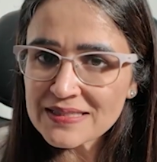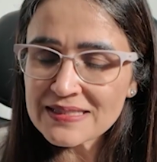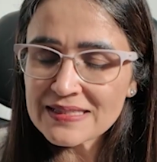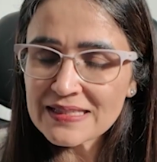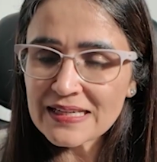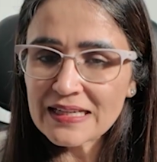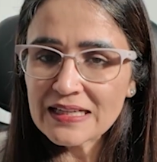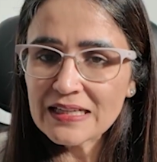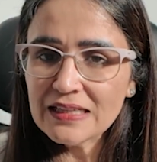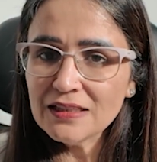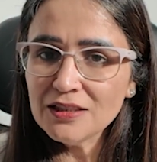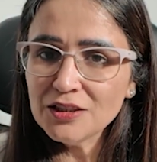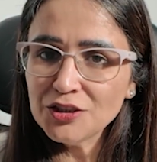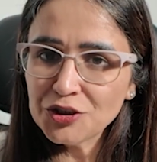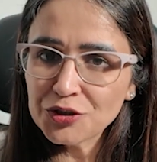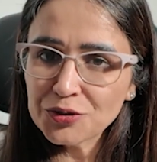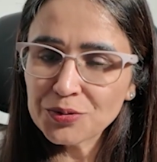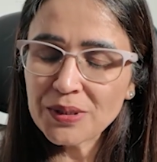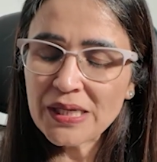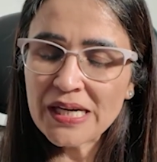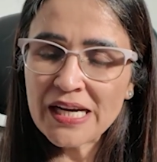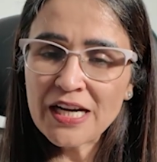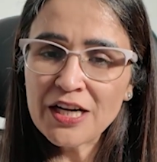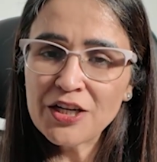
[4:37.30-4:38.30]
single
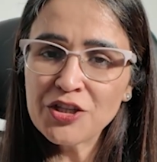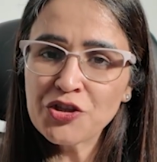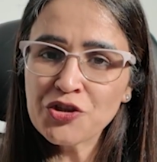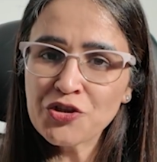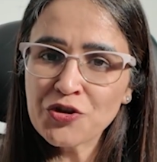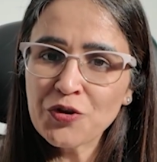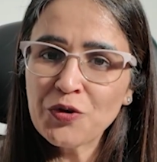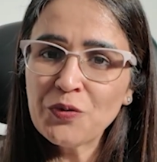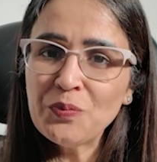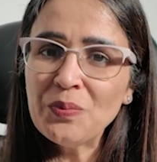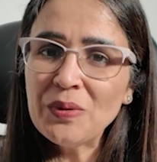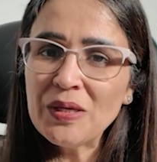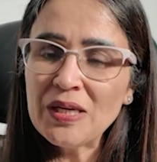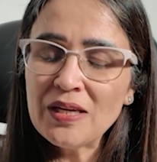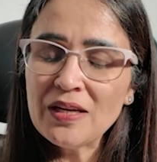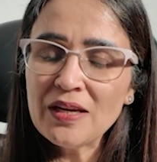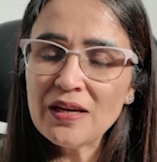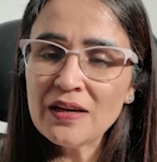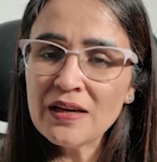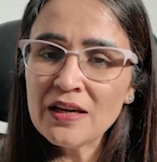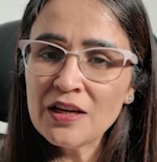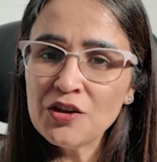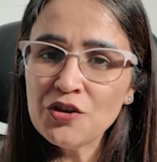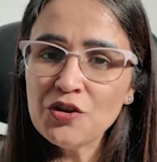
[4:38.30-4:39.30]
trade should be
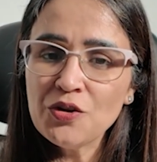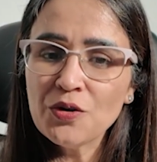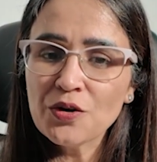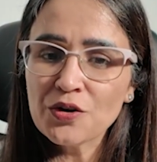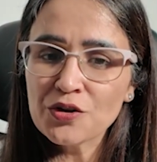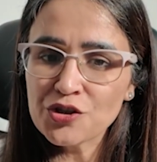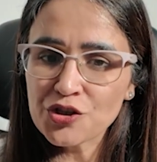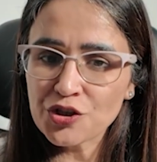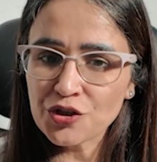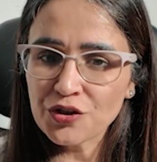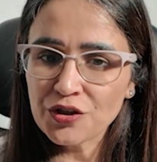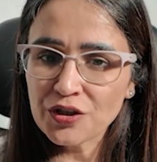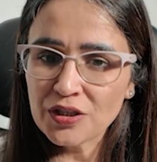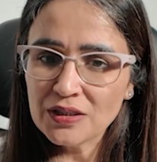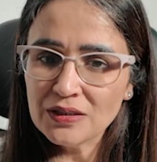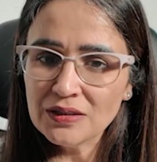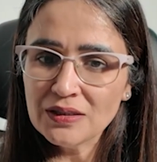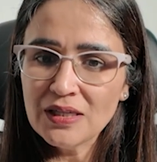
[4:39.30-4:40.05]
in your journal.